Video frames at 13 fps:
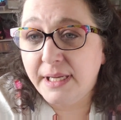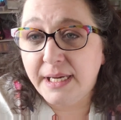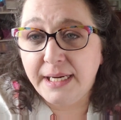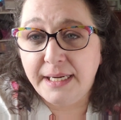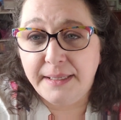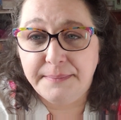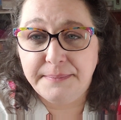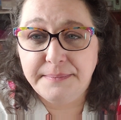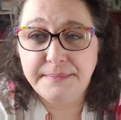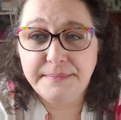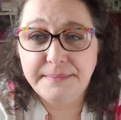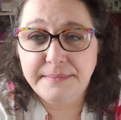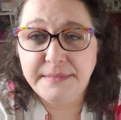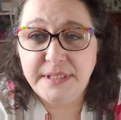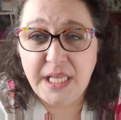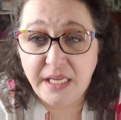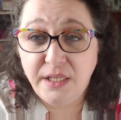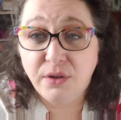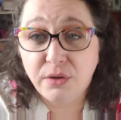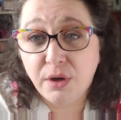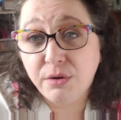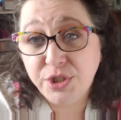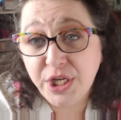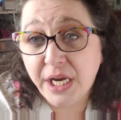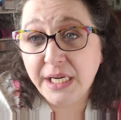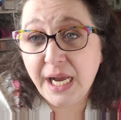that you'll go
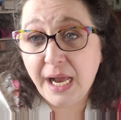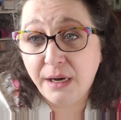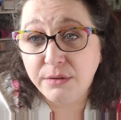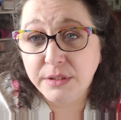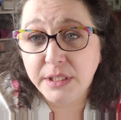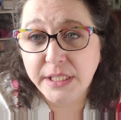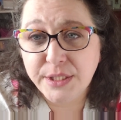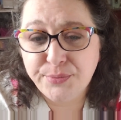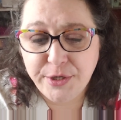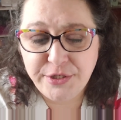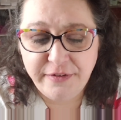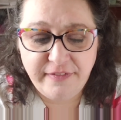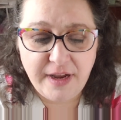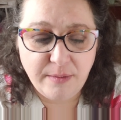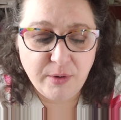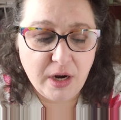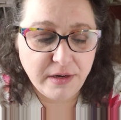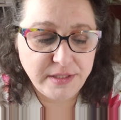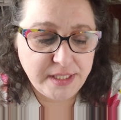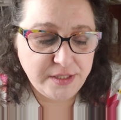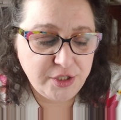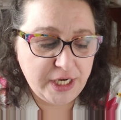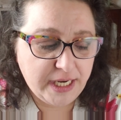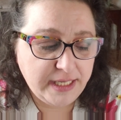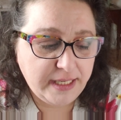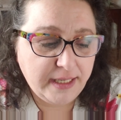check out Expression Fiber Arts and
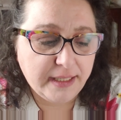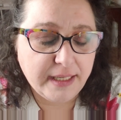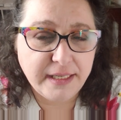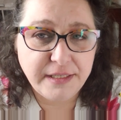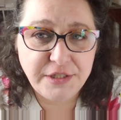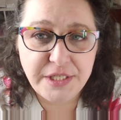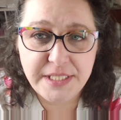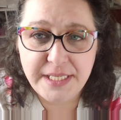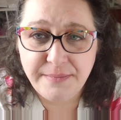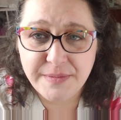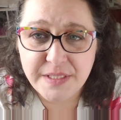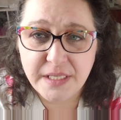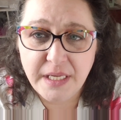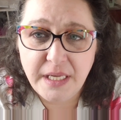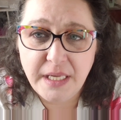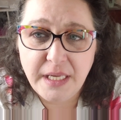Shandy. It seems